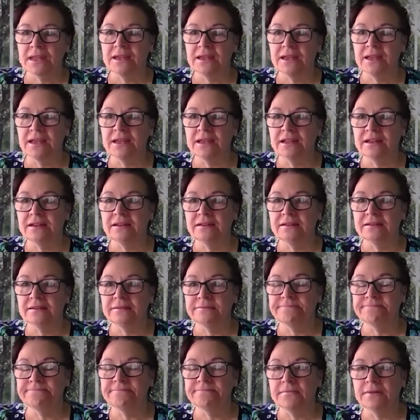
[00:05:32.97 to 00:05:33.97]
And,
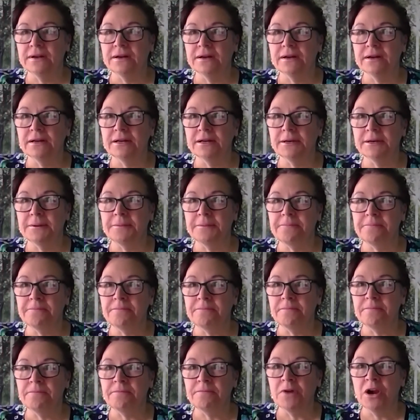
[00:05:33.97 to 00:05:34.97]
um,
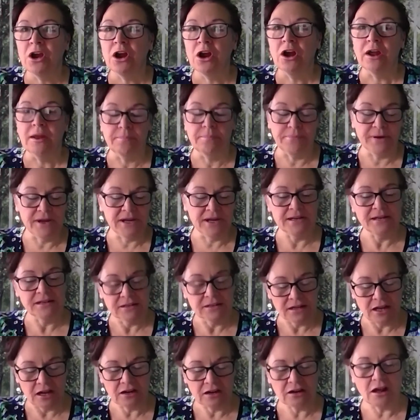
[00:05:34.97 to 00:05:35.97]
but
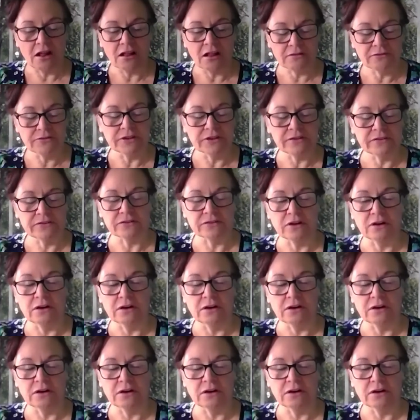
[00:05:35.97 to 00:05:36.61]
not all of us